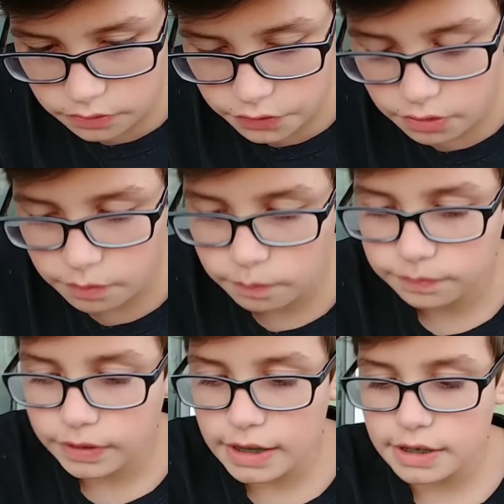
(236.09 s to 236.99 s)
So
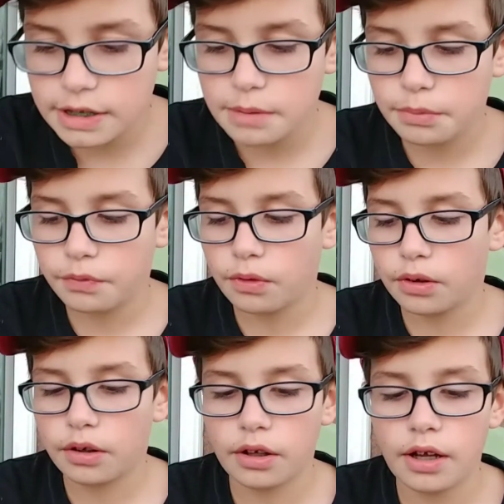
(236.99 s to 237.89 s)
as I said
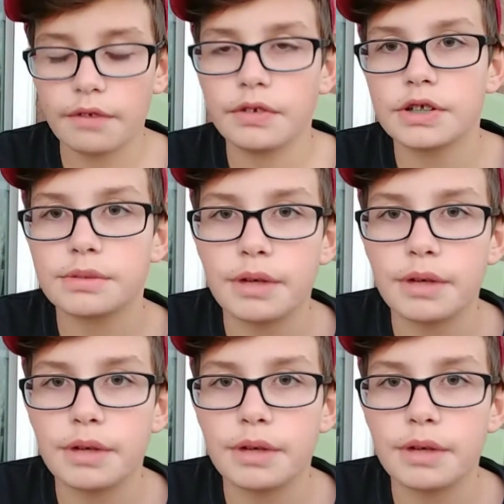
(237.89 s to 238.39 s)
before, a lot of this